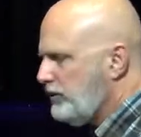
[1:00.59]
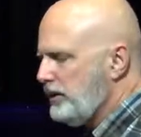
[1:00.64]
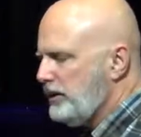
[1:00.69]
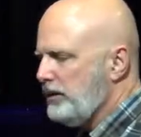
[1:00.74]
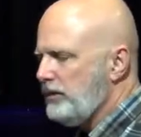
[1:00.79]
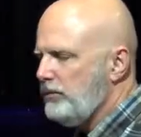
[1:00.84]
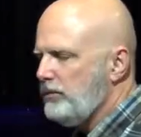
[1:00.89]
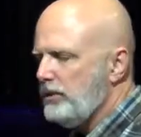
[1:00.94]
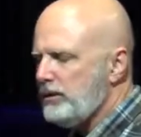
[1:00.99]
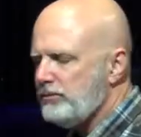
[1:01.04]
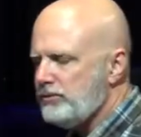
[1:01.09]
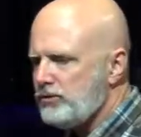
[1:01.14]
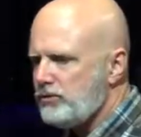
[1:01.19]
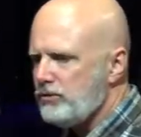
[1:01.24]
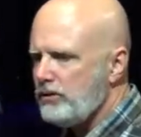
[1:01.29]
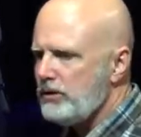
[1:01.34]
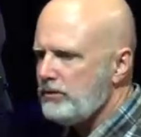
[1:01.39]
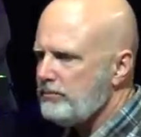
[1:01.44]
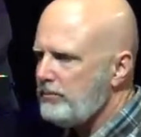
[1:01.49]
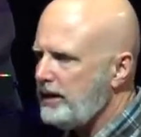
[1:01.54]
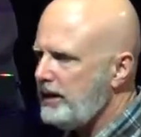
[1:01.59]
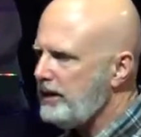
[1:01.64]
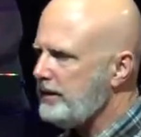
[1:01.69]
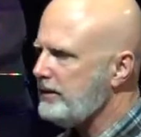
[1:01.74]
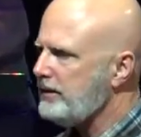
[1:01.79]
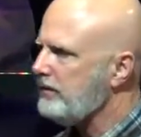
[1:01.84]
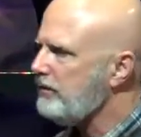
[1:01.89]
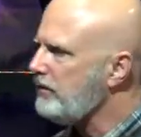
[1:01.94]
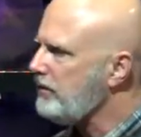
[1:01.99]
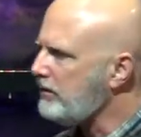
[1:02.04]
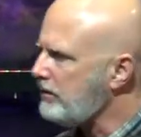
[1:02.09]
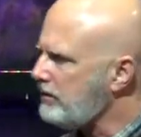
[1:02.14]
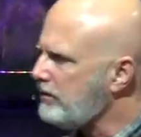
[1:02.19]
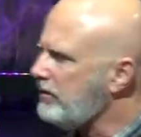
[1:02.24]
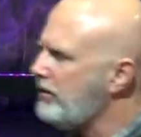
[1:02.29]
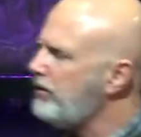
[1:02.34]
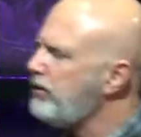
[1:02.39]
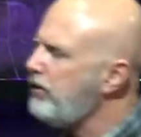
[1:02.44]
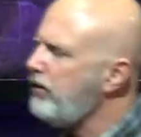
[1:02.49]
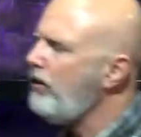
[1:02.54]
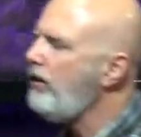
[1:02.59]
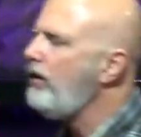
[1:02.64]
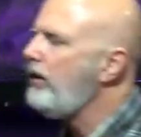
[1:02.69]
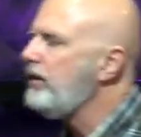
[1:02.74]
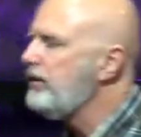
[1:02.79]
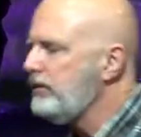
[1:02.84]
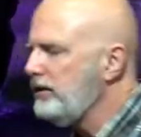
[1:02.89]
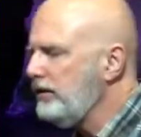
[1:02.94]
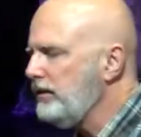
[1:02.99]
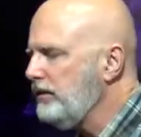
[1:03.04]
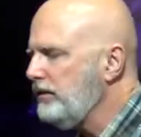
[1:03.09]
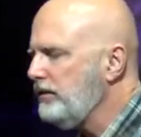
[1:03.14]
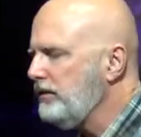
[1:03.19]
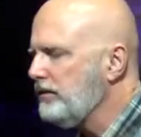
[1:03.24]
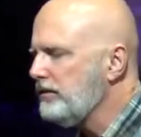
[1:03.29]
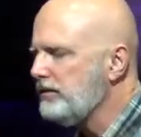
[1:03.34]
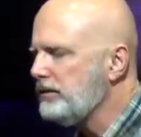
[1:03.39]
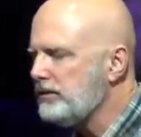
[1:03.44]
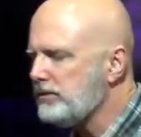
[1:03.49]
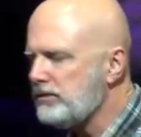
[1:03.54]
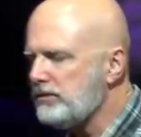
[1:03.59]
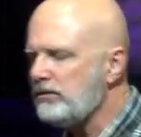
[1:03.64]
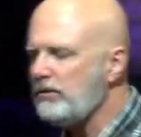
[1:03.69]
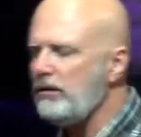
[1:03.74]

what, I, what I'm struck by, the, the, the thought, the, the, this